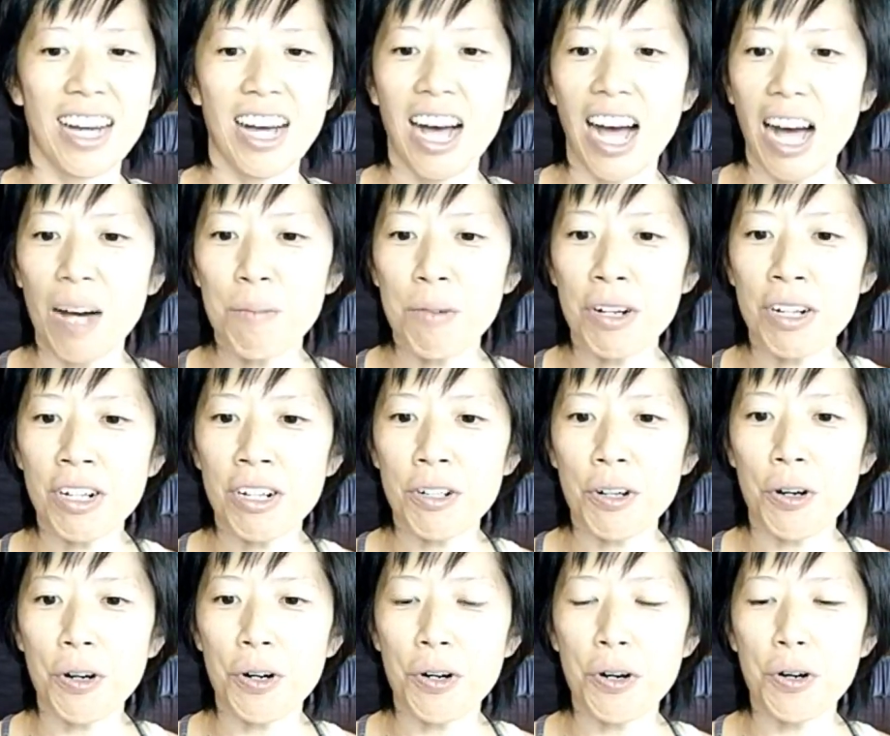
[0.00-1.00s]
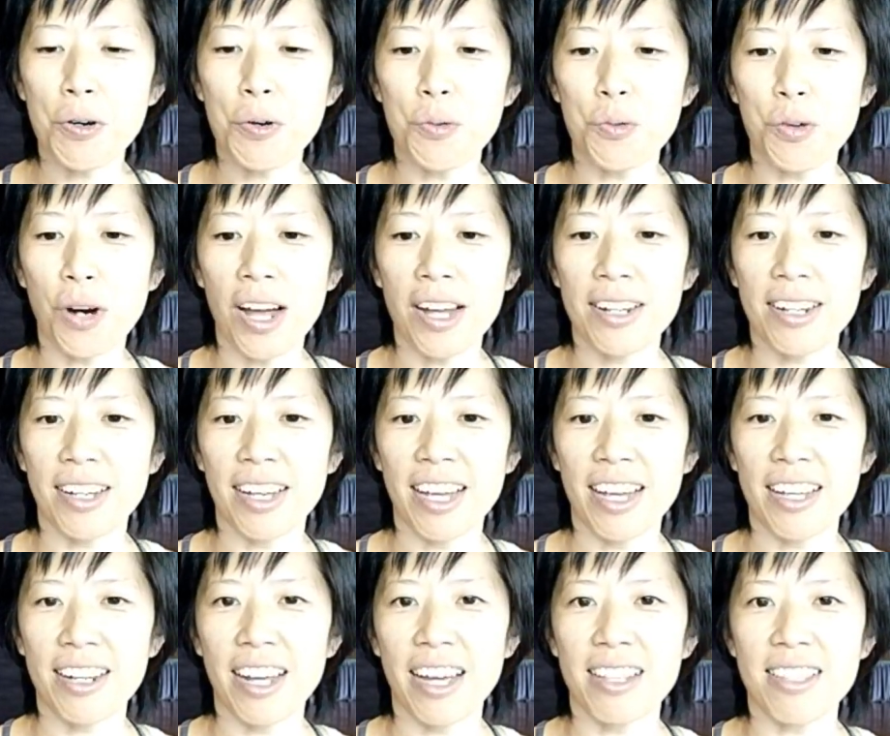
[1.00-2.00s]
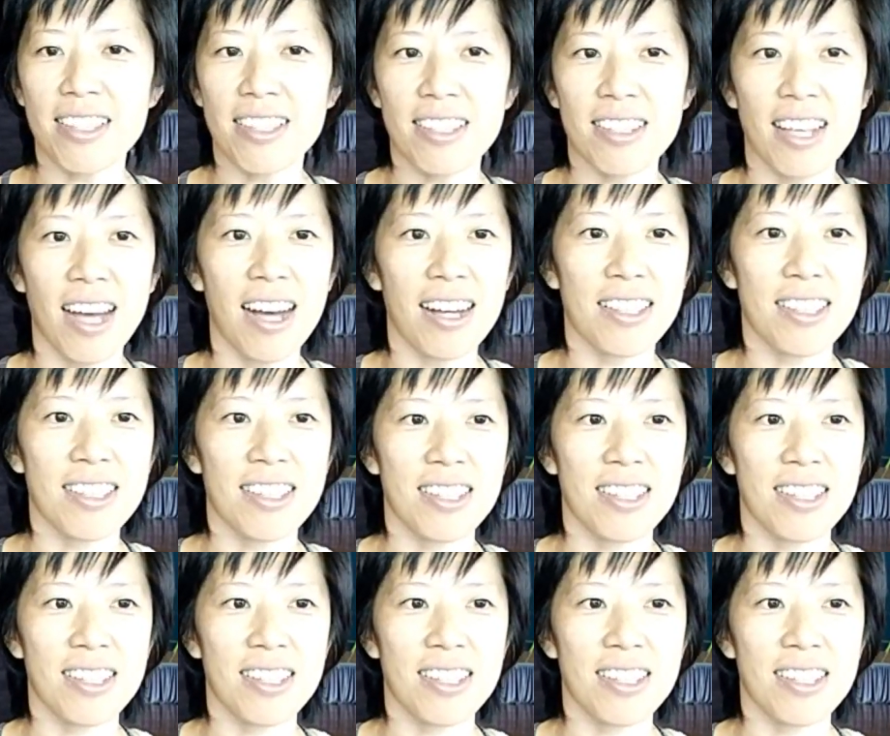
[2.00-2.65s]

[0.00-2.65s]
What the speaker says: I'm going to go right ahead and start